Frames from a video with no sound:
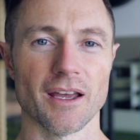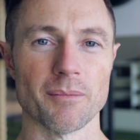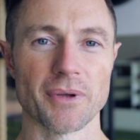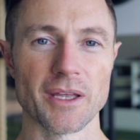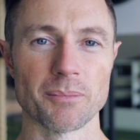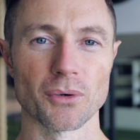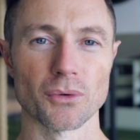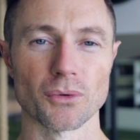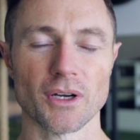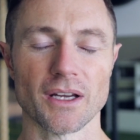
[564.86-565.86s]
And
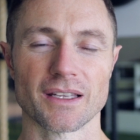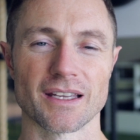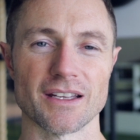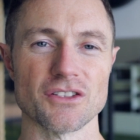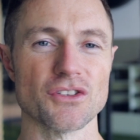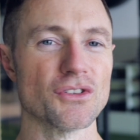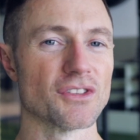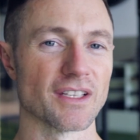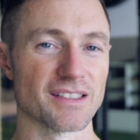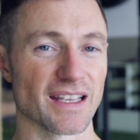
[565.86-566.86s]
people can
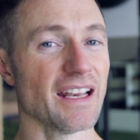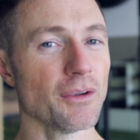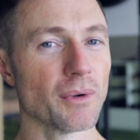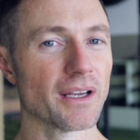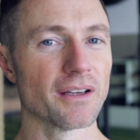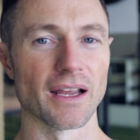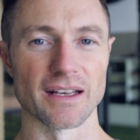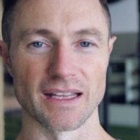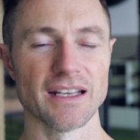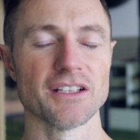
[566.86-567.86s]
use these anywhere
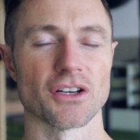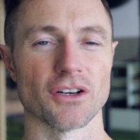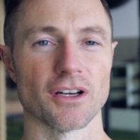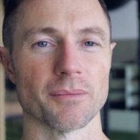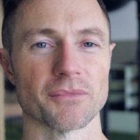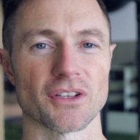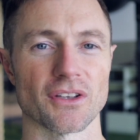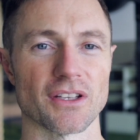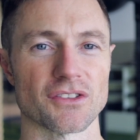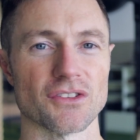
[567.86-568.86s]
at any time, so
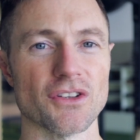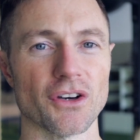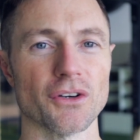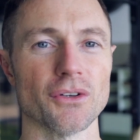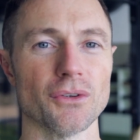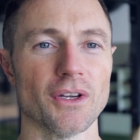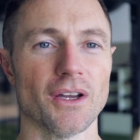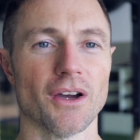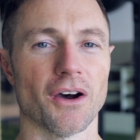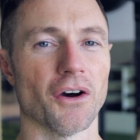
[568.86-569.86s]
there's no
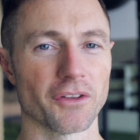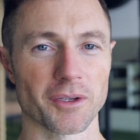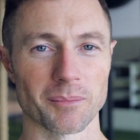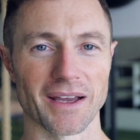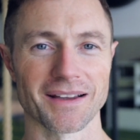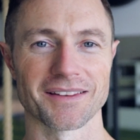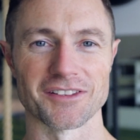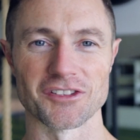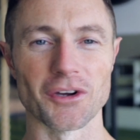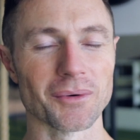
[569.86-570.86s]
holding back,
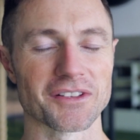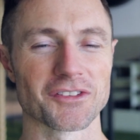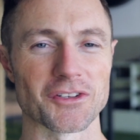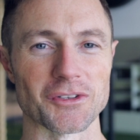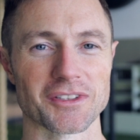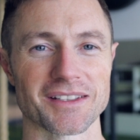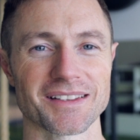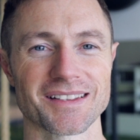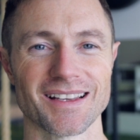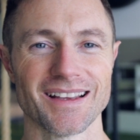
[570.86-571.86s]
there's no
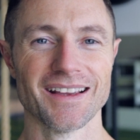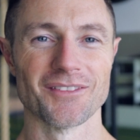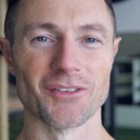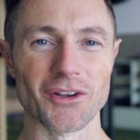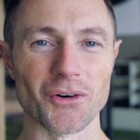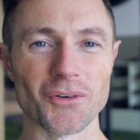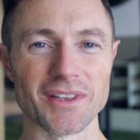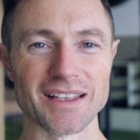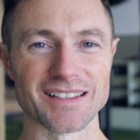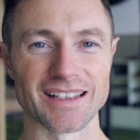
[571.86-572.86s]
excuses. We all
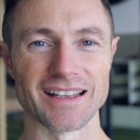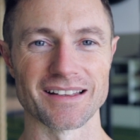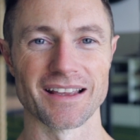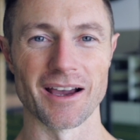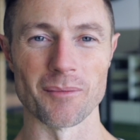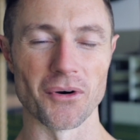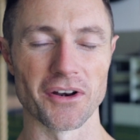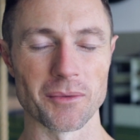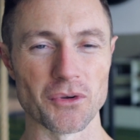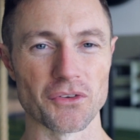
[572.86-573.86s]
need to get our
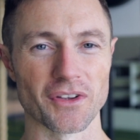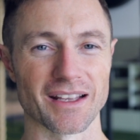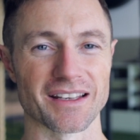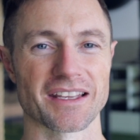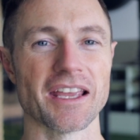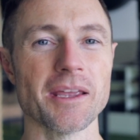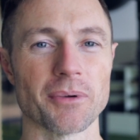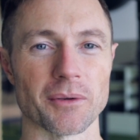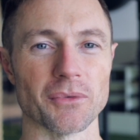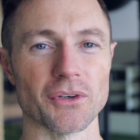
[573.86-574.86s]
body moving and
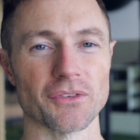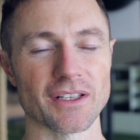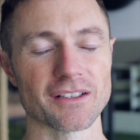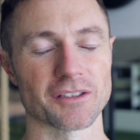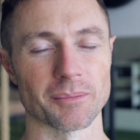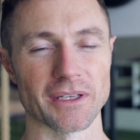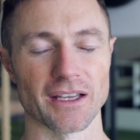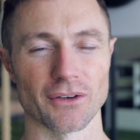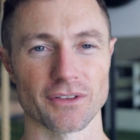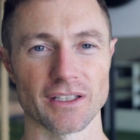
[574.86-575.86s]
keep it moving to be
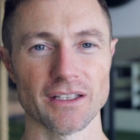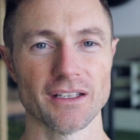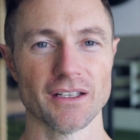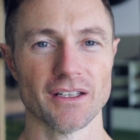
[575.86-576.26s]
healthy.